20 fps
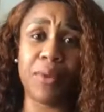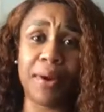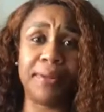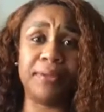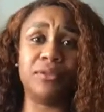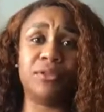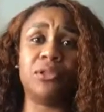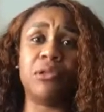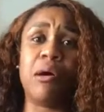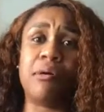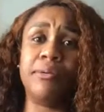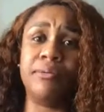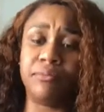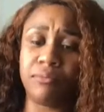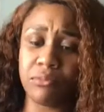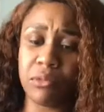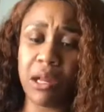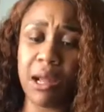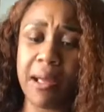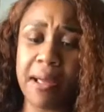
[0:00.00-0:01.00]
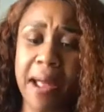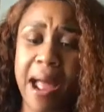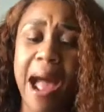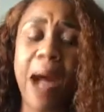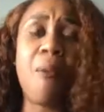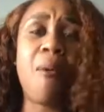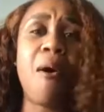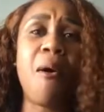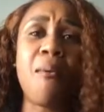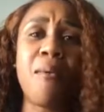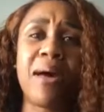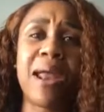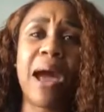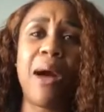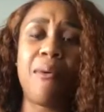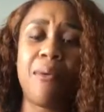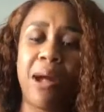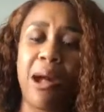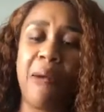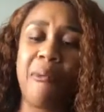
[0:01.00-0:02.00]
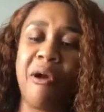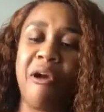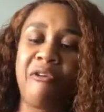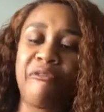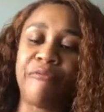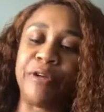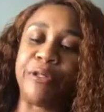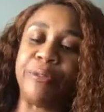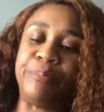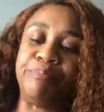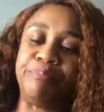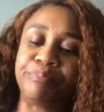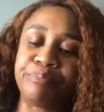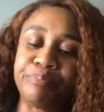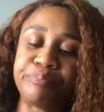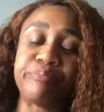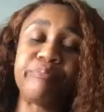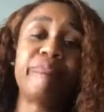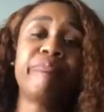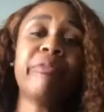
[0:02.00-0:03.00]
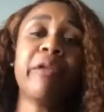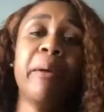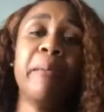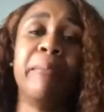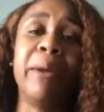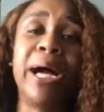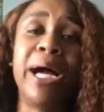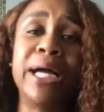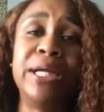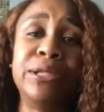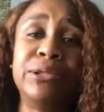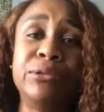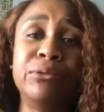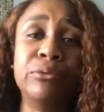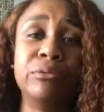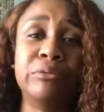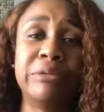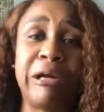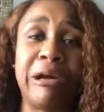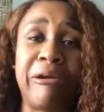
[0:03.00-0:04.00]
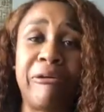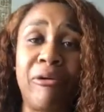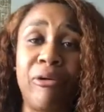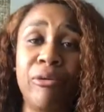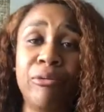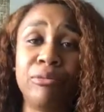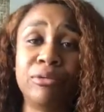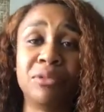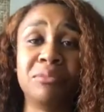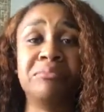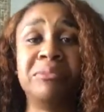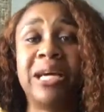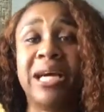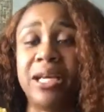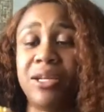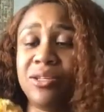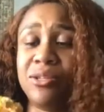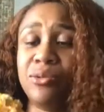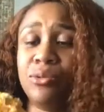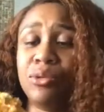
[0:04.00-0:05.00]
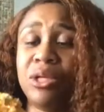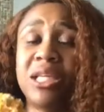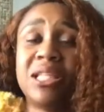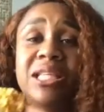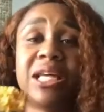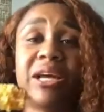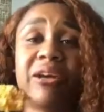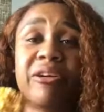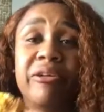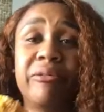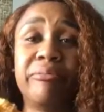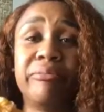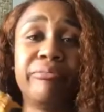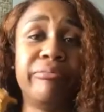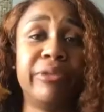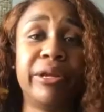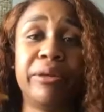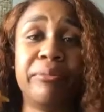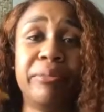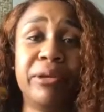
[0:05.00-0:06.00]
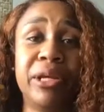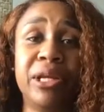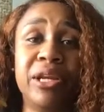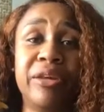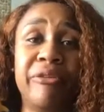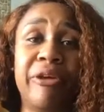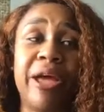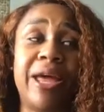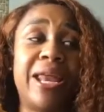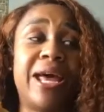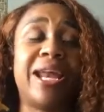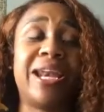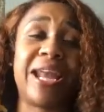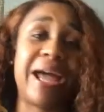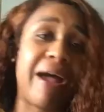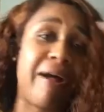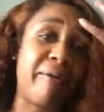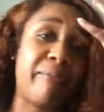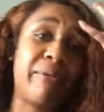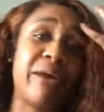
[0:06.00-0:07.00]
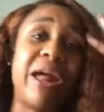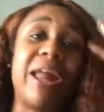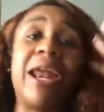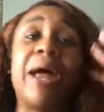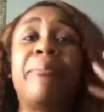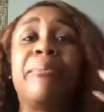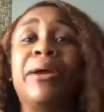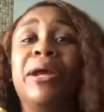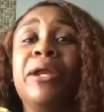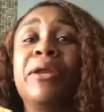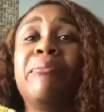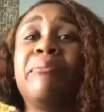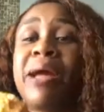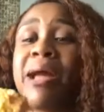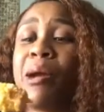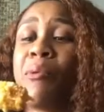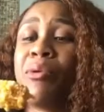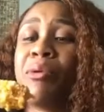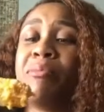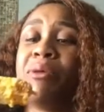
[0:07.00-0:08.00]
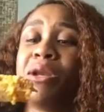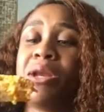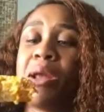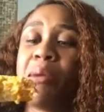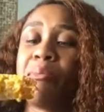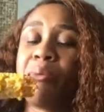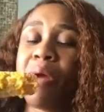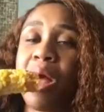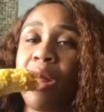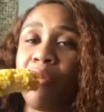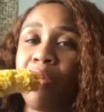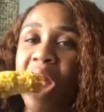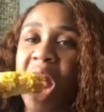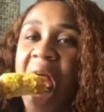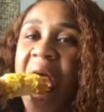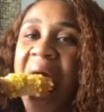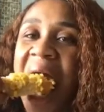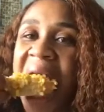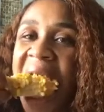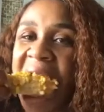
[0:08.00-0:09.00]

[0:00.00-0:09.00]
to work. So I want what I work for. Mind you, I owe somebody, so that's how come. I mean, if had I paid them back, I wouldn't have been in that problem, right?